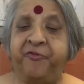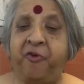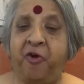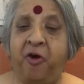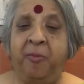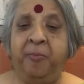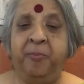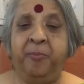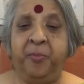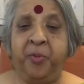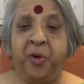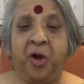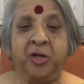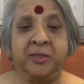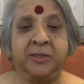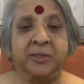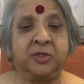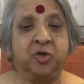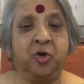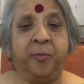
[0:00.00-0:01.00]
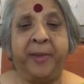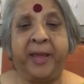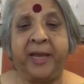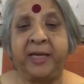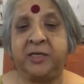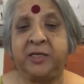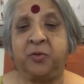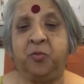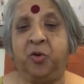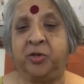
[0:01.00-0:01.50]
form bonds no
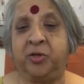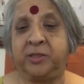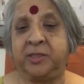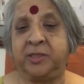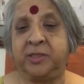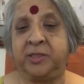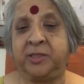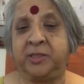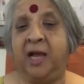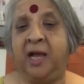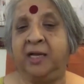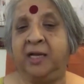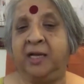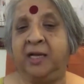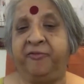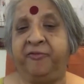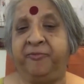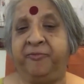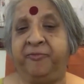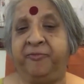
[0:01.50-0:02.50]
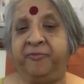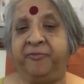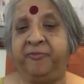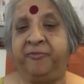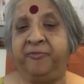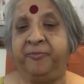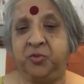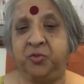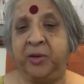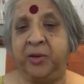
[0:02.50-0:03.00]
matter what our
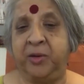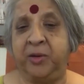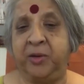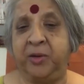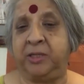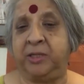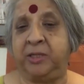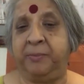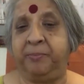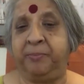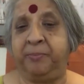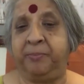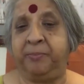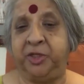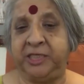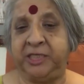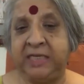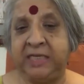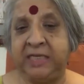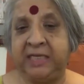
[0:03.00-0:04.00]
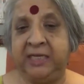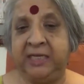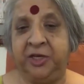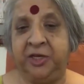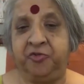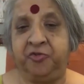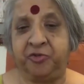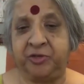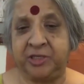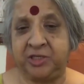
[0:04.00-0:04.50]
governments do and what their
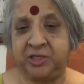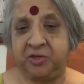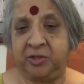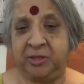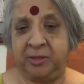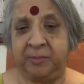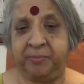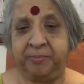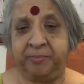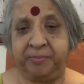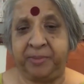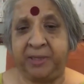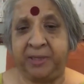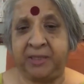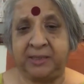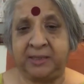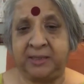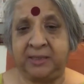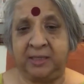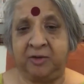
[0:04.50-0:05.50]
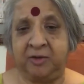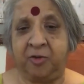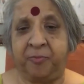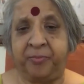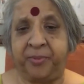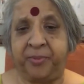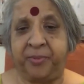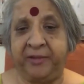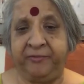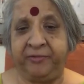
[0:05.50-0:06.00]
political interests or their
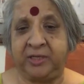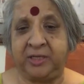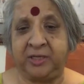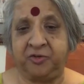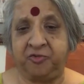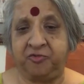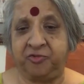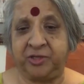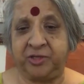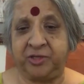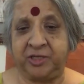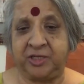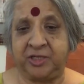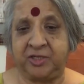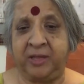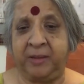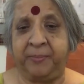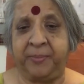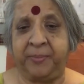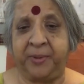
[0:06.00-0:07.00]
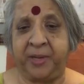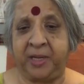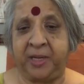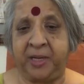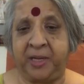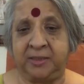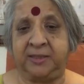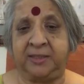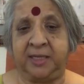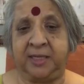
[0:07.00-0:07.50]
personal or private interests of
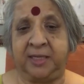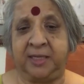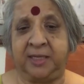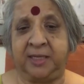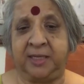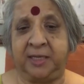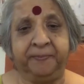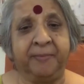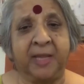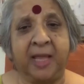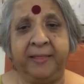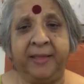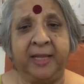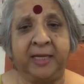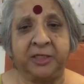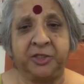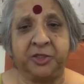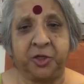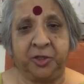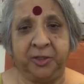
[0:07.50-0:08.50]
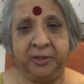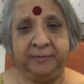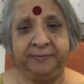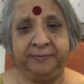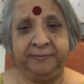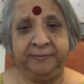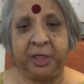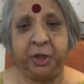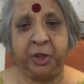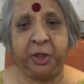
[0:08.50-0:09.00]
their parties are. That's
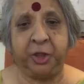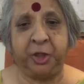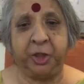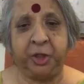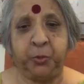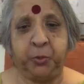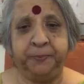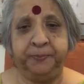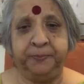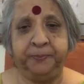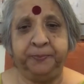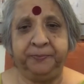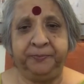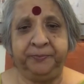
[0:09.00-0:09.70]
all. Thank you.